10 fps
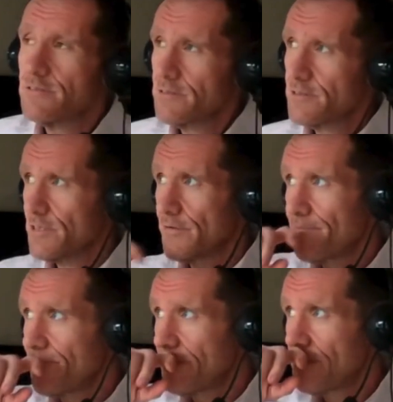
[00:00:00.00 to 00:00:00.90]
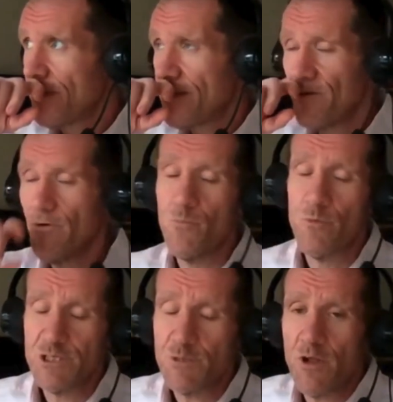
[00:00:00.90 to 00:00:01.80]
So depending on
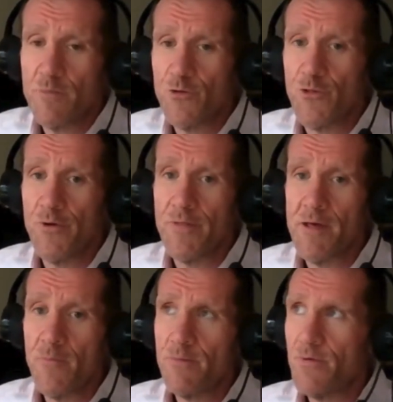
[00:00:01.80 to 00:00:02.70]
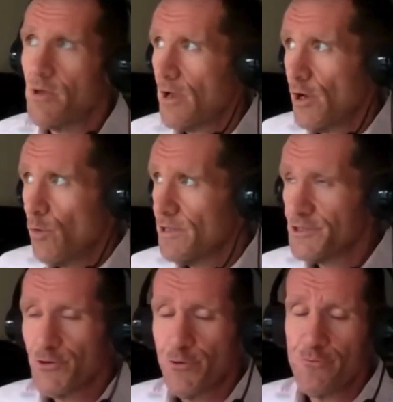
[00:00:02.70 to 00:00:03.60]
which diploma you're doing, there may be 1,
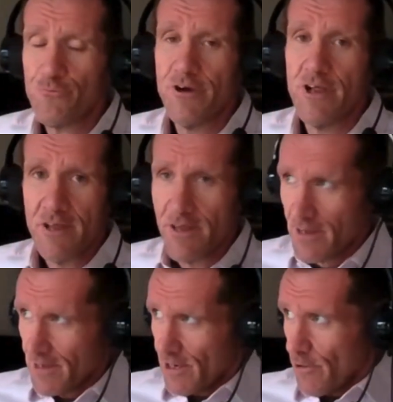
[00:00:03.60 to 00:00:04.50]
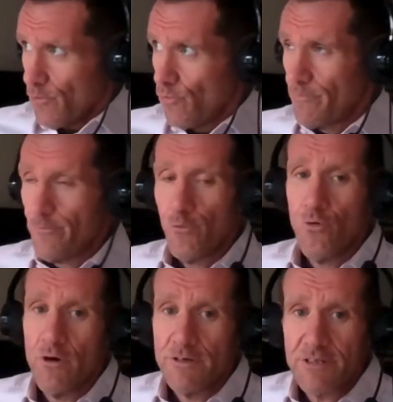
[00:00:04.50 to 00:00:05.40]
2, 3 or
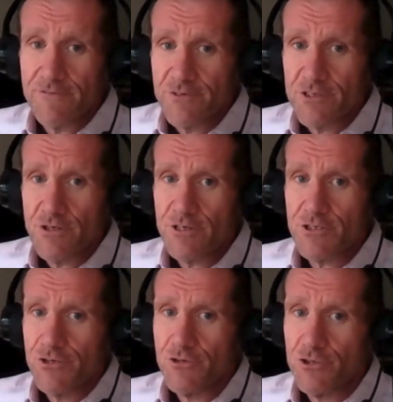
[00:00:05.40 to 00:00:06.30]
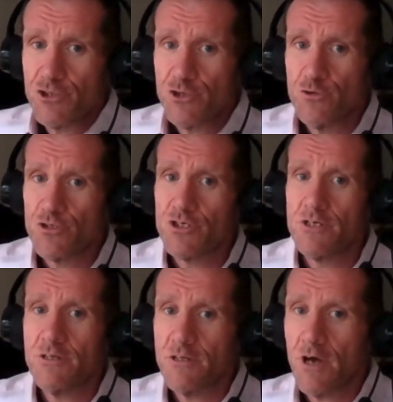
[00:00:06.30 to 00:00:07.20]
4 different slots that you can choose
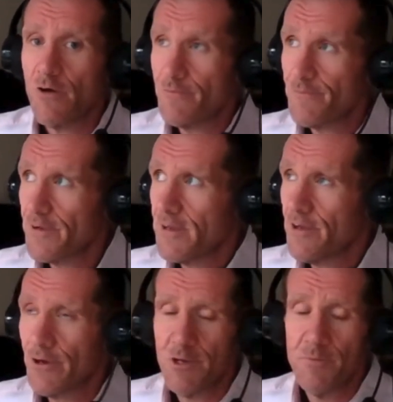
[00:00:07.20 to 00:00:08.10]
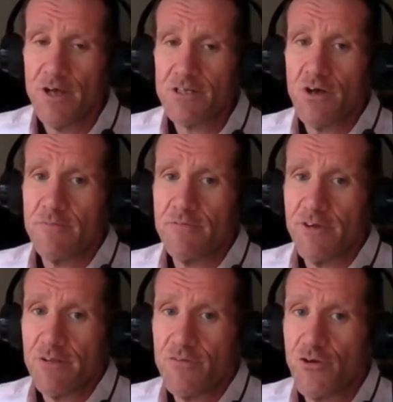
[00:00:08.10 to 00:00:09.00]
that hopefully are going to be at a time
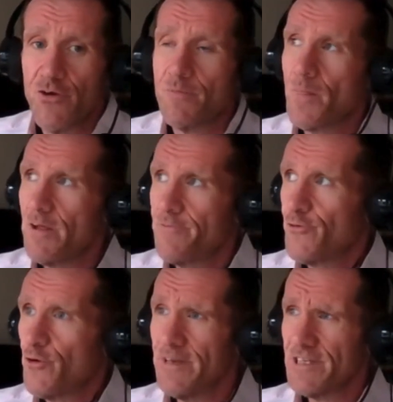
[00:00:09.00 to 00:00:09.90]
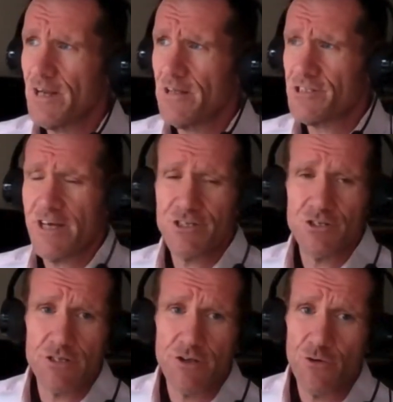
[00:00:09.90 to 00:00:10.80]
convenient to you. And if you do miss any of the
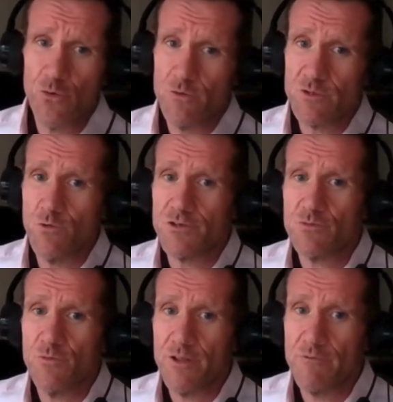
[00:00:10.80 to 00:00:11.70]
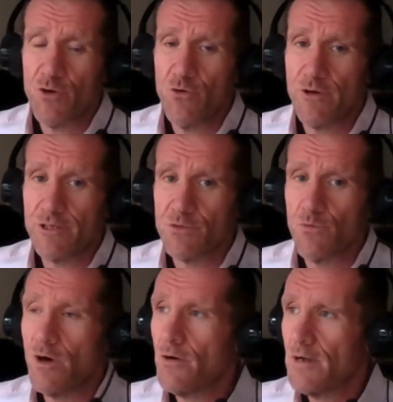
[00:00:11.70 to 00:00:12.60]
sessions, then you can always watch one of the recordings as
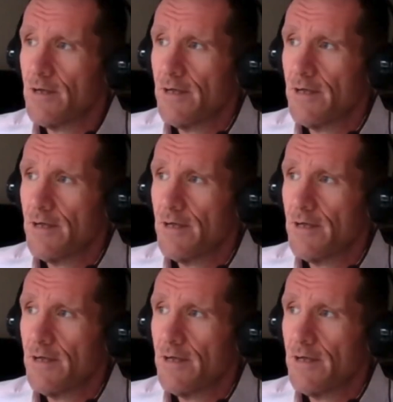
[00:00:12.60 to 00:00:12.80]
well.